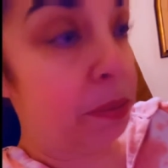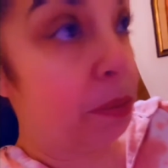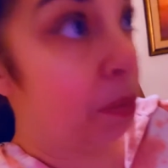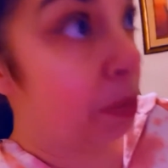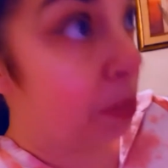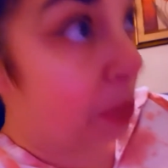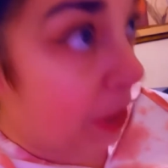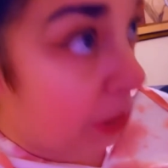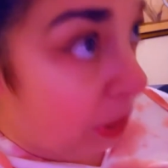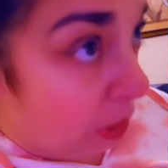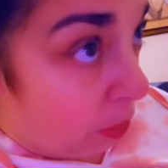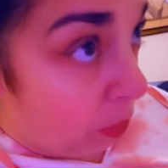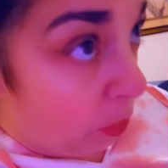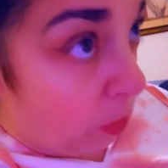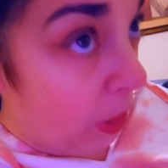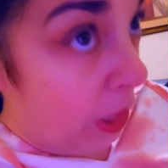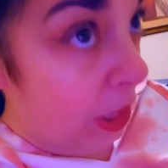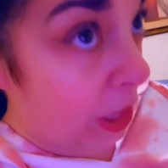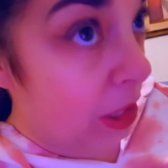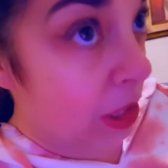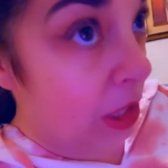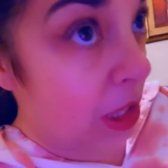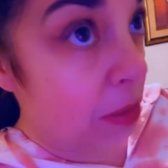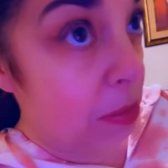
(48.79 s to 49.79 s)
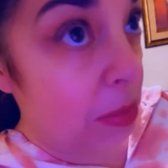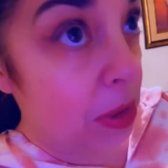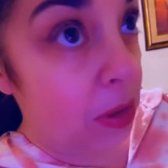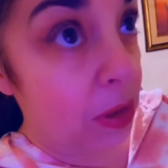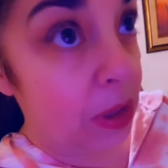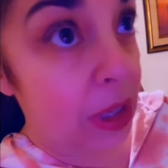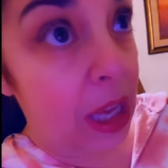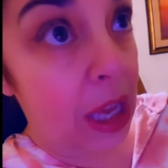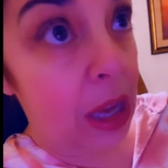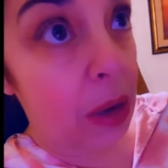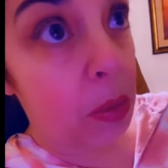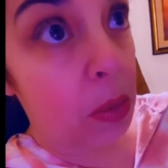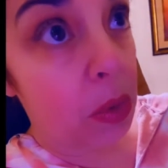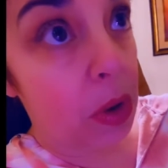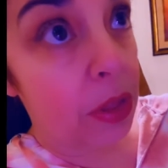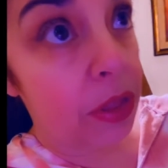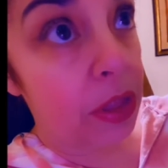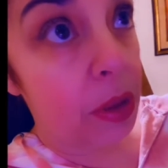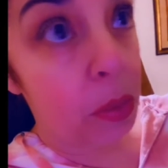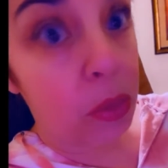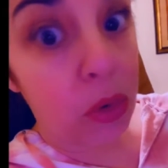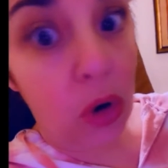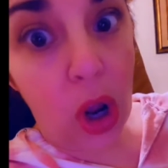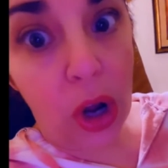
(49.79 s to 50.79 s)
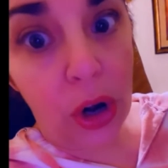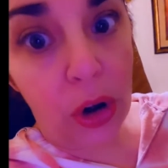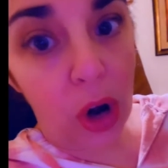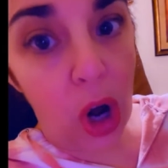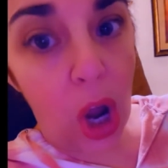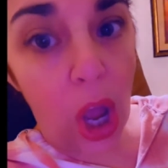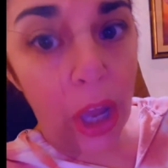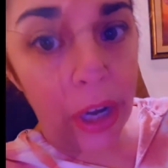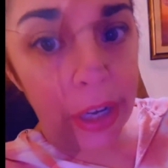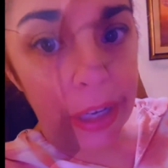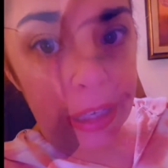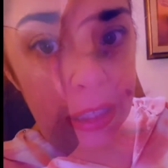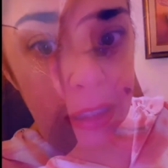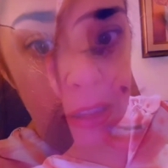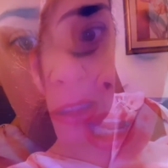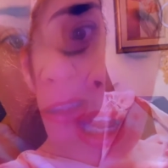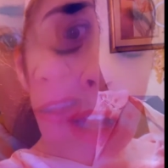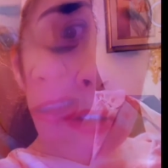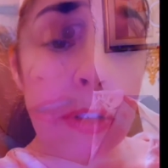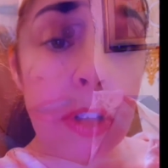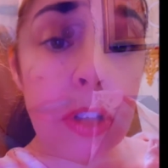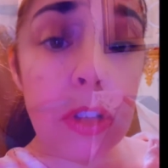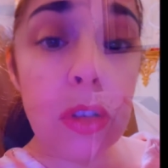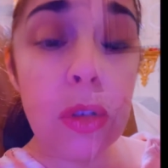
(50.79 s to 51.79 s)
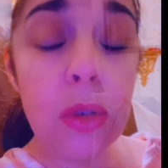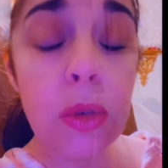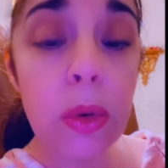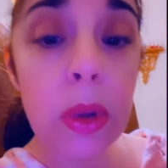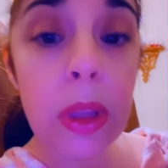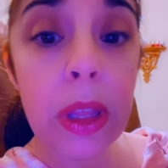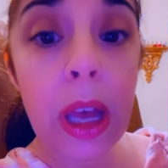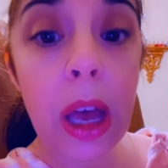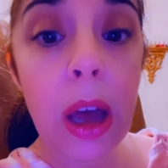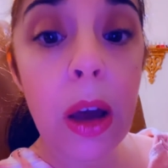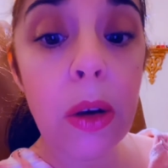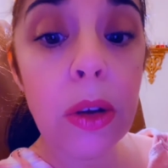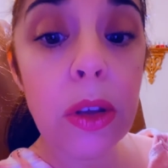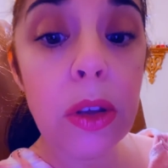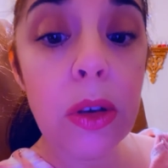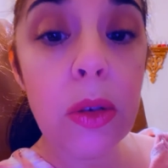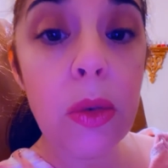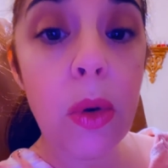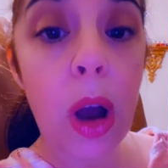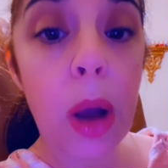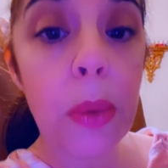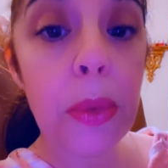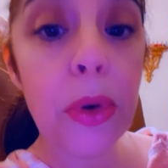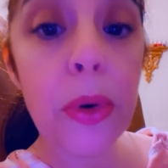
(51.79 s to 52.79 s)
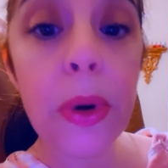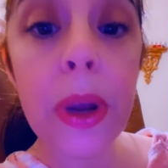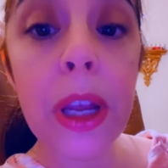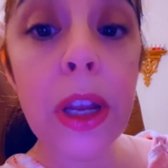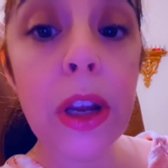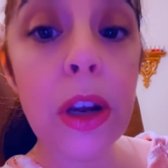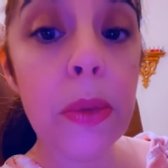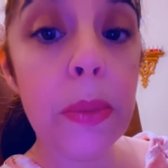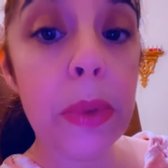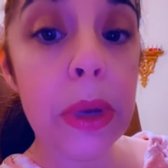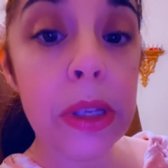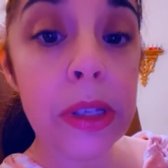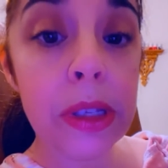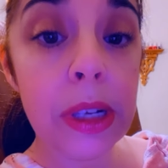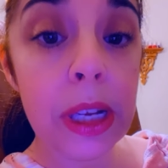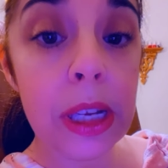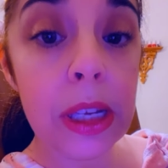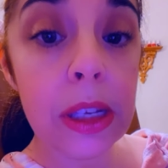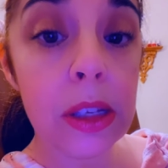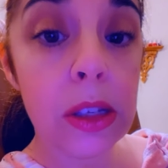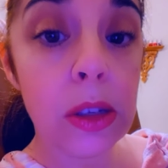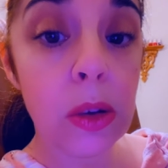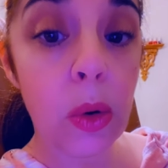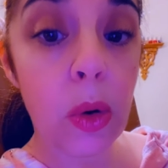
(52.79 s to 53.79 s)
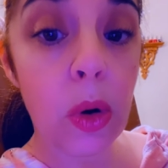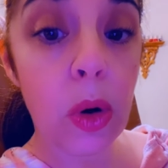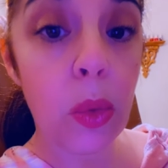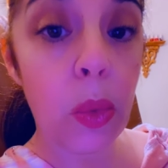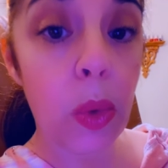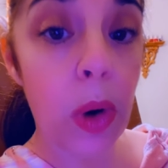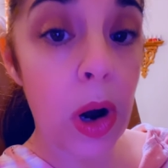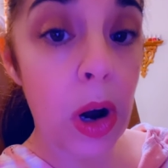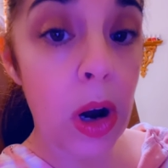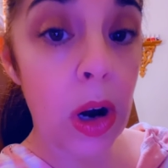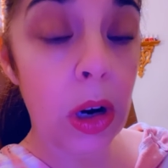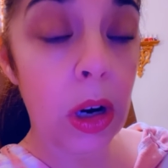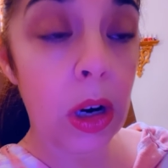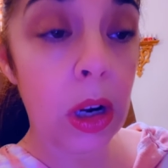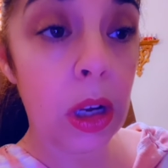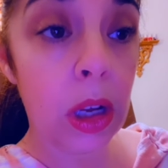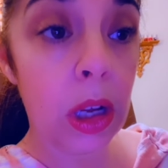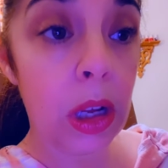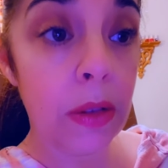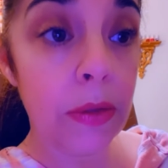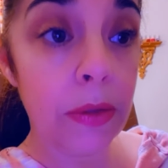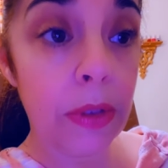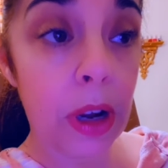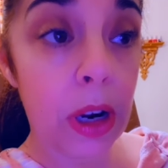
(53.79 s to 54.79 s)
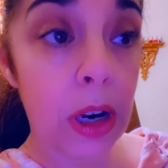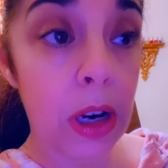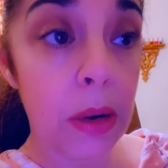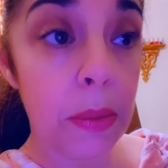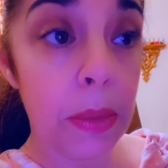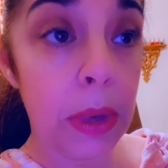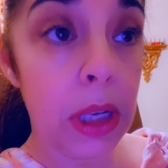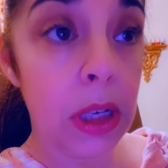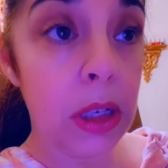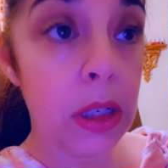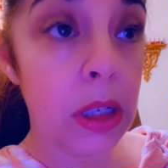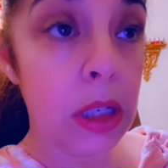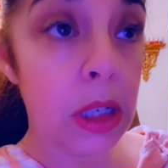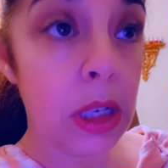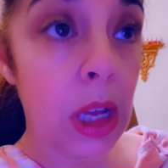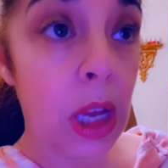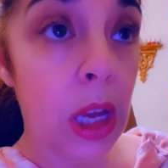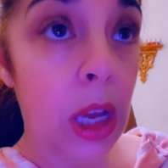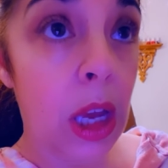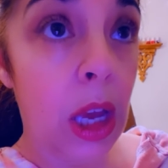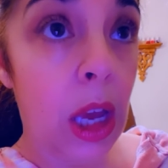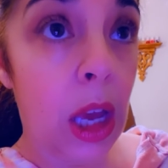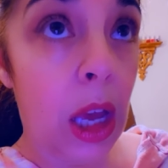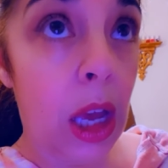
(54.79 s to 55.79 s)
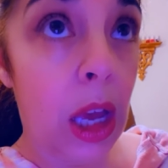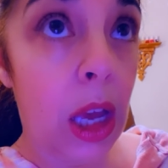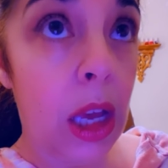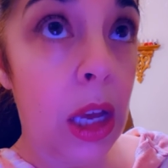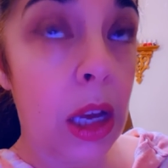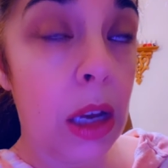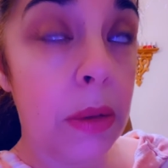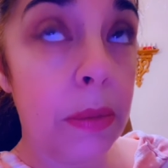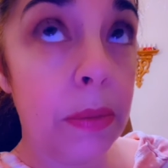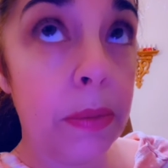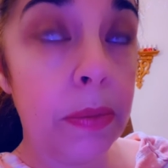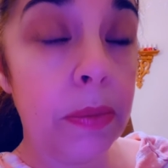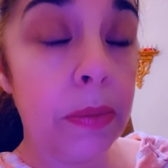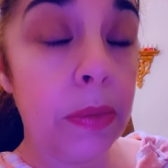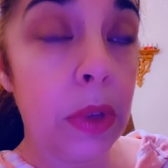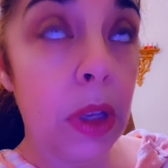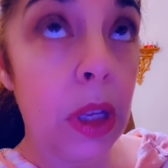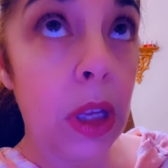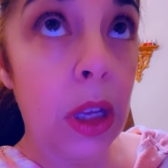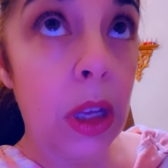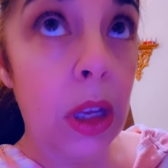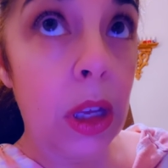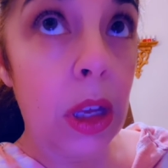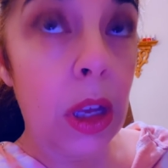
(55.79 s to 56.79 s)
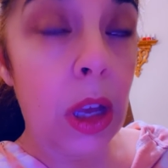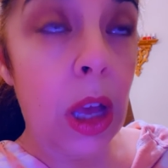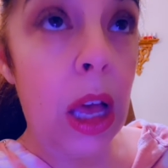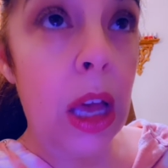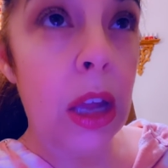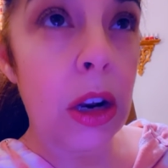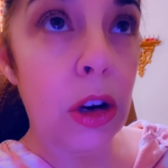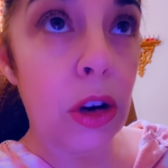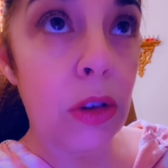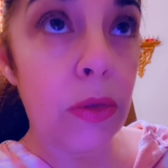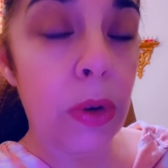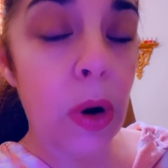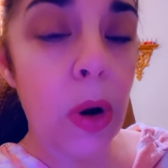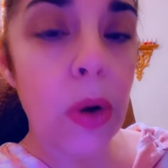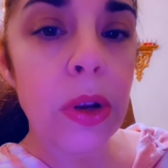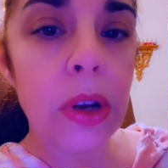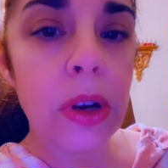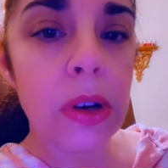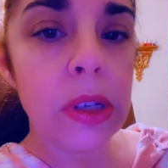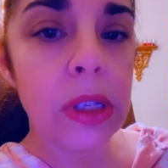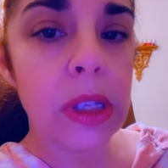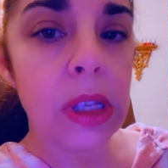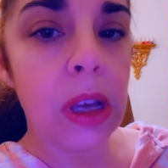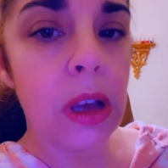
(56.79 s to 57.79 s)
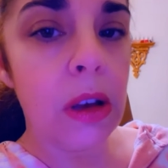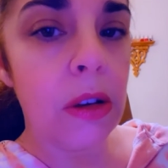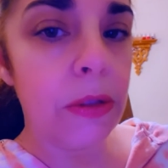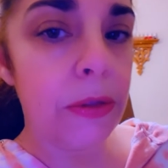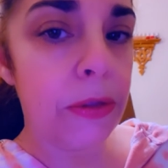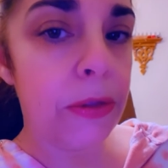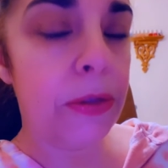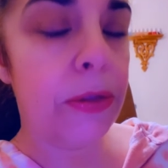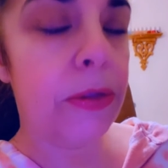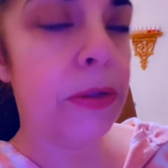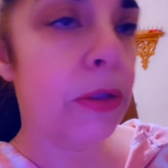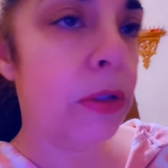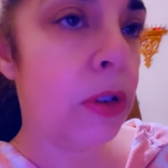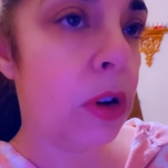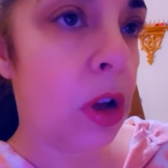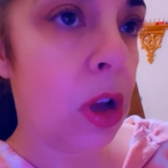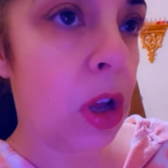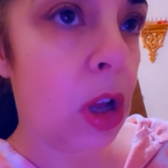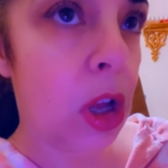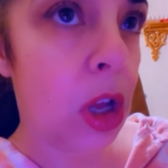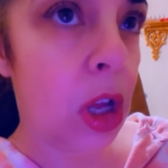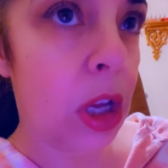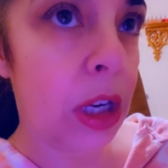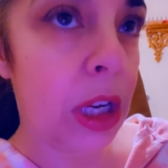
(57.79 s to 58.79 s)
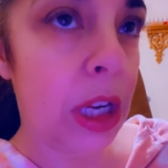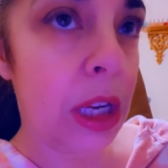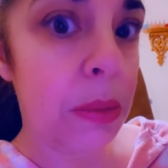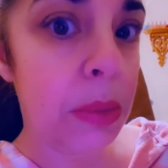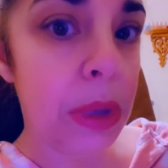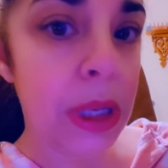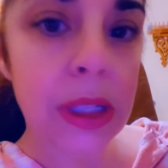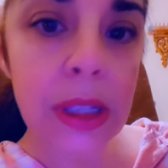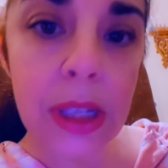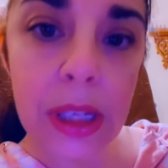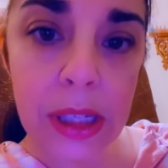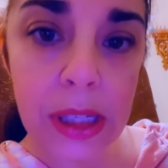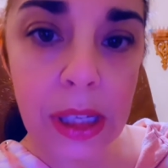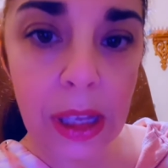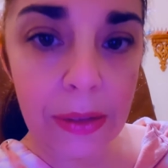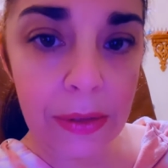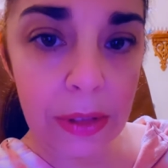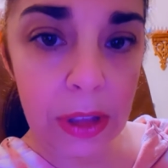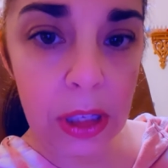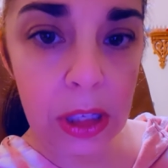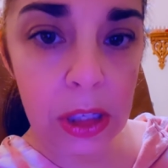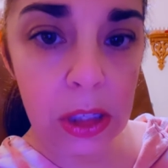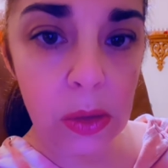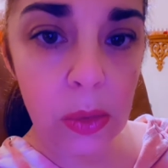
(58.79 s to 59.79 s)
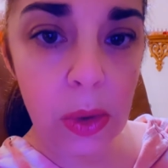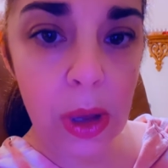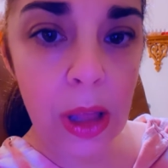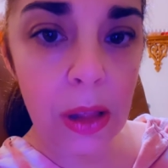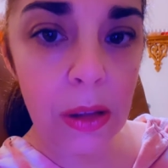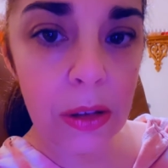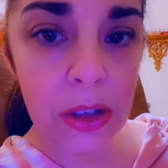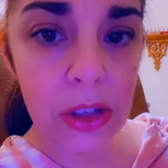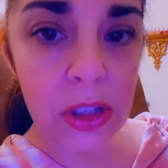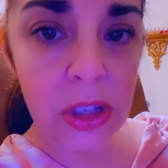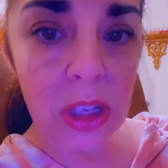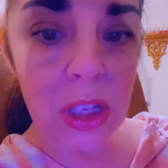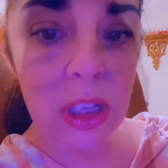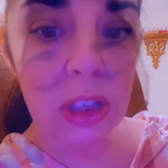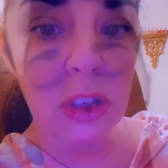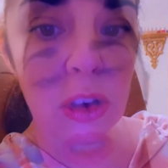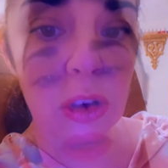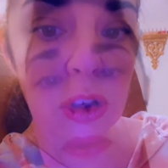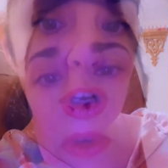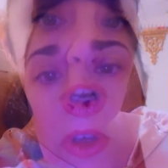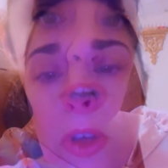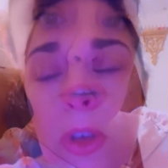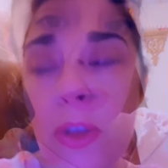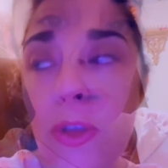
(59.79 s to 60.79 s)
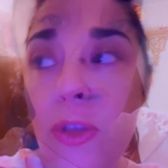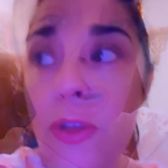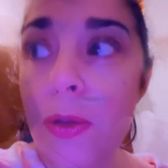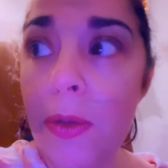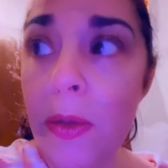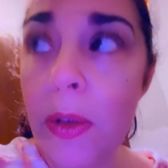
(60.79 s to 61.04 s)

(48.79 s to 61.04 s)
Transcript: bigger way to communicate with a broader audience. This might have to do with how you operate your business or work environment, how to grow yourself on a business level as well as in your career.